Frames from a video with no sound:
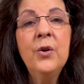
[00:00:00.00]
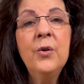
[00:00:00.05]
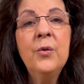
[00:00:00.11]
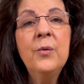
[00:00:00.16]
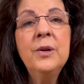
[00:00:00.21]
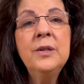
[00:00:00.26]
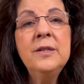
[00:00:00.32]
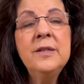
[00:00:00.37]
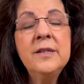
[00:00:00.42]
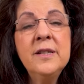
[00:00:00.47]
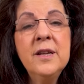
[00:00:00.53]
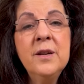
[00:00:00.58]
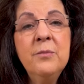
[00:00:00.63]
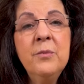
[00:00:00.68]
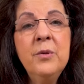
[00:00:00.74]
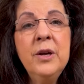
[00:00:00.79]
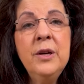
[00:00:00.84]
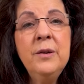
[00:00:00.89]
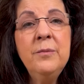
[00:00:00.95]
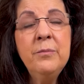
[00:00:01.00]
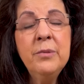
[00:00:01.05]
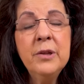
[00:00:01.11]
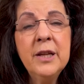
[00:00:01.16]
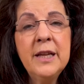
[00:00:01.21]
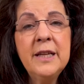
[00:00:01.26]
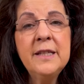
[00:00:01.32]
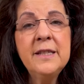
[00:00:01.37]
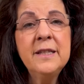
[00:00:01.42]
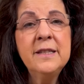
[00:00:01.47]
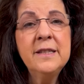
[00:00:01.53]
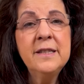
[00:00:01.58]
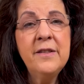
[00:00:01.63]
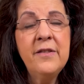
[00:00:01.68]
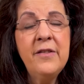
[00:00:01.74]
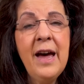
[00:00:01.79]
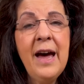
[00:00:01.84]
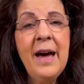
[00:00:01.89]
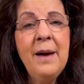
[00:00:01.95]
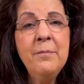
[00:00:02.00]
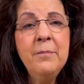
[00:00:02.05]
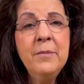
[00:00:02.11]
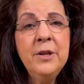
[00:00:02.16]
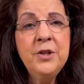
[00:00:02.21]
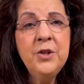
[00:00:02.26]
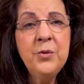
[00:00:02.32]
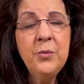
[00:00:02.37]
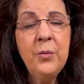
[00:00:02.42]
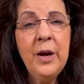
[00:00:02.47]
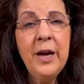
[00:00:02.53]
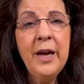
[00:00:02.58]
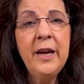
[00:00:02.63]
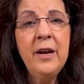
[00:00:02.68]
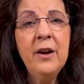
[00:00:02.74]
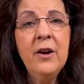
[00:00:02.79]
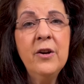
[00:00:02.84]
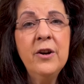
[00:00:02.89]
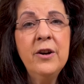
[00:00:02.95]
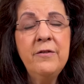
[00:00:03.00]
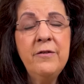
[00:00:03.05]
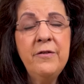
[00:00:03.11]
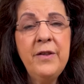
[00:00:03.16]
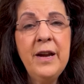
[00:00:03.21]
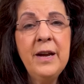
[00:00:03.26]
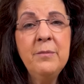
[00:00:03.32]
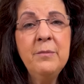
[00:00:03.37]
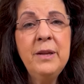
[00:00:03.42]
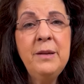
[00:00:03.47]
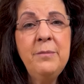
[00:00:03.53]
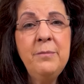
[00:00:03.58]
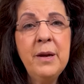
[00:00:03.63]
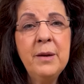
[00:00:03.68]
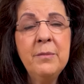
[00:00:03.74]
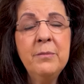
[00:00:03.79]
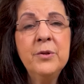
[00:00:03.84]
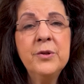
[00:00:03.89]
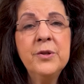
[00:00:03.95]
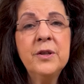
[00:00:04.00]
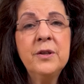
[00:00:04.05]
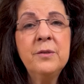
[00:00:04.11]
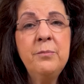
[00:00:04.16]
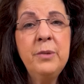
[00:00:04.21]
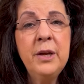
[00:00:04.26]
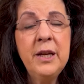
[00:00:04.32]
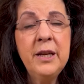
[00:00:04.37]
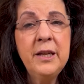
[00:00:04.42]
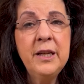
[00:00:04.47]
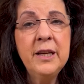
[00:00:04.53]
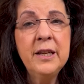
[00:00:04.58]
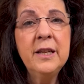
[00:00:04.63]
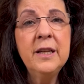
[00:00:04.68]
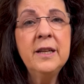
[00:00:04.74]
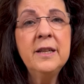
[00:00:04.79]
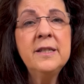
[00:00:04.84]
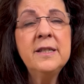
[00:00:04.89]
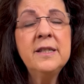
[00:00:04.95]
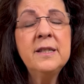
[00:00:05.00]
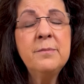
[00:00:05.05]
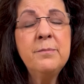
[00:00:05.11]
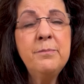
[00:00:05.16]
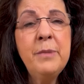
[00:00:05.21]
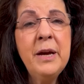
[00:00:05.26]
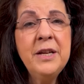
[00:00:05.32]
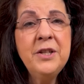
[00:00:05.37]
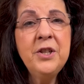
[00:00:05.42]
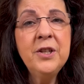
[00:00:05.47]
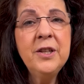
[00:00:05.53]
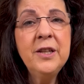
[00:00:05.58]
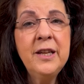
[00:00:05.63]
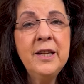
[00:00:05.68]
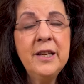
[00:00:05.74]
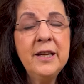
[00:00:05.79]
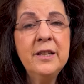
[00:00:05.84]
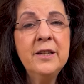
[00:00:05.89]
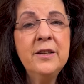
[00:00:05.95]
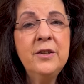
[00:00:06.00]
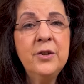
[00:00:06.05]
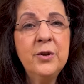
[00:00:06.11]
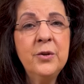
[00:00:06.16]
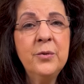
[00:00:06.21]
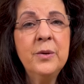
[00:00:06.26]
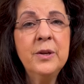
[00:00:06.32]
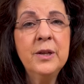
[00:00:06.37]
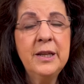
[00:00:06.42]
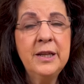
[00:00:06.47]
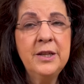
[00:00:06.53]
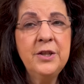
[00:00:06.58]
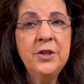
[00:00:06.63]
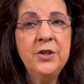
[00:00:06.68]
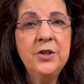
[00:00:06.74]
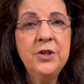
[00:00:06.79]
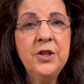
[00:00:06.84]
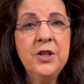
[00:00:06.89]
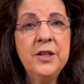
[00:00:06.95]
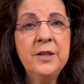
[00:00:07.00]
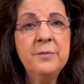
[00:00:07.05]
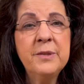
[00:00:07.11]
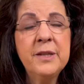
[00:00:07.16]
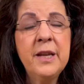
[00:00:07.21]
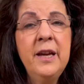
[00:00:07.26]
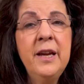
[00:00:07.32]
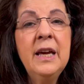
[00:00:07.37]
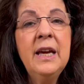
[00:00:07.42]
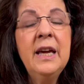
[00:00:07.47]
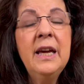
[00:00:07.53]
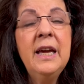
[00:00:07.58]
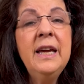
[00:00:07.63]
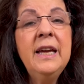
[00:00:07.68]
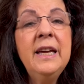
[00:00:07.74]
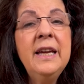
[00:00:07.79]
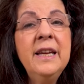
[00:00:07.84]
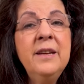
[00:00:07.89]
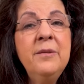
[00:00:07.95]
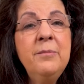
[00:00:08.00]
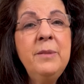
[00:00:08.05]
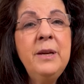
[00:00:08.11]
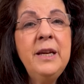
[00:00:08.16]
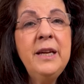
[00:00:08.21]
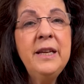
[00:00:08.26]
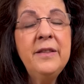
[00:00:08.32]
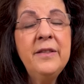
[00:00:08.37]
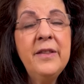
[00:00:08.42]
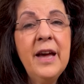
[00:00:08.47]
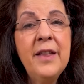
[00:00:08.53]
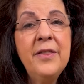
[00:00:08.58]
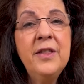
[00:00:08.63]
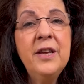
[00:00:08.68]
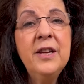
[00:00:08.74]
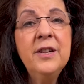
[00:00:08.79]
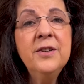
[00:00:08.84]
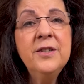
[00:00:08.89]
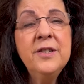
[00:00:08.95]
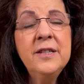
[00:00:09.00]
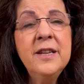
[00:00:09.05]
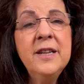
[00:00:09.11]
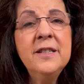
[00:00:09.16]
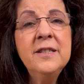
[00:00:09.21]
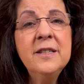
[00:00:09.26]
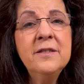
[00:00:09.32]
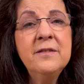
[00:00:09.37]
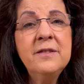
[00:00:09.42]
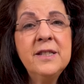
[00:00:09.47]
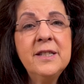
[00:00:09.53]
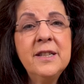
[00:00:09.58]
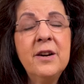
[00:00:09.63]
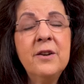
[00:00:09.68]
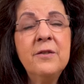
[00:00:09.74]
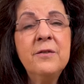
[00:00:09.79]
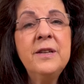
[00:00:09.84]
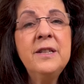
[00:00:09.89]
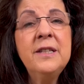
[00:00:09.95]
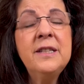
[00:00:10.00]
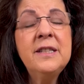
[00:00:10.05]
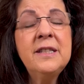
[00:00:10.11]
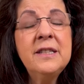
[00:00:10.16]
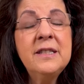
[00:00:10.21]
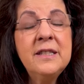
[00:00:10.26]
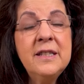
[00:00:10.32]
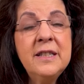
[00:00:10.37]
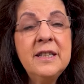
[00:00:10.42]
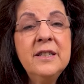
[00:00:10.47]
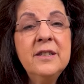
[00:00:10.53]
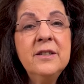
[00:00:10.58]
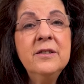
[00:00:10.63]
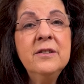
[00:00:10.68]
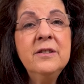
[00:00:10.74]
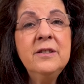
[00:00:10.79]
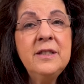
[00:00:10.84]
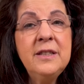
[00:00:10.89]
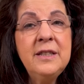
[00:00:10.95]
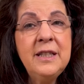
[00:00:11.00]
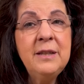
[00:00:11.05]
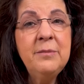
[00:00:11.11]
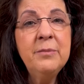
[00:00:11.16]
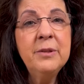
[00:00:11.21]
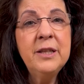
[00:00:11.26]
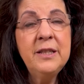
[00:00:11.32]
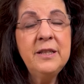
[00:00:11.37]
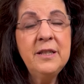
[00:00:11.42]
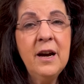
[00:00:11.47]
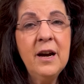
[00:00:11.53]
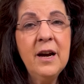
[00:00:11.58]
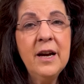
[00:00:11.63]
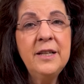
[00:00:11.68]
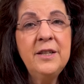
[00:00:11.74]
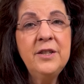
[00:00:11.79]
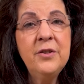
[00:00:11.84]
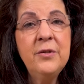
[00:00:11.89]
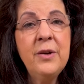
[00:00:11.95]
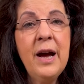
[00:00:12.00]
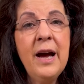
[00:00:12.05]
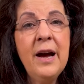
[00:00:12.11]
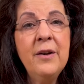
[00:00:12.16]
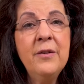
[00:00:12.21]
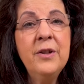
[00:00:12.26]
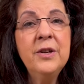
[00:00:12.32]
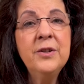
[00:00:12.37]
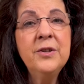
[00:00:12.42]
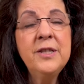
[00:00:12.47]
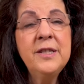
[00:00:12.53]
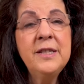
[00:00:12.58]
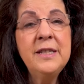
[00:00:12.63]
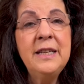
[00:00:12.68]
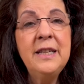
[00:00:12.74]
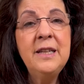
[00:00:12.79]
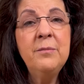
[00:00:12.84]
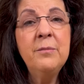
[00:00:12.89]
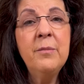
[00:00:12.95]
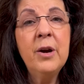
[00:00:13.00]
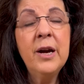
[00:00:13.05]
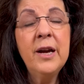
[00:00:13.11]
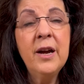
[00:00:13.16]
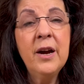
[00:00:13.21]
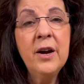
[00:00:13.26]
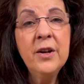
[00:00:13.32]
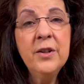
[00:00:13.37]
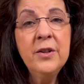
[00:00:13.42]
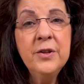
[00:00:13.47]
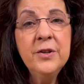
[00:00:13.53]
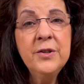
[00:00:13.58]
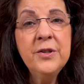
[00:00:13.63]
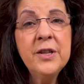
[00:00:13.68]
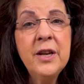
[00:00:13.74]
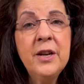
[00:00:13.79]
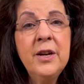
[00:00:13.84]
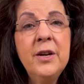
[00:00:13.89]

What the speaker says: When someone places that much weight on a family member's opinion, especially in adult relationships, it can mean that their sense of self is still deeply tied to how they're seen by others,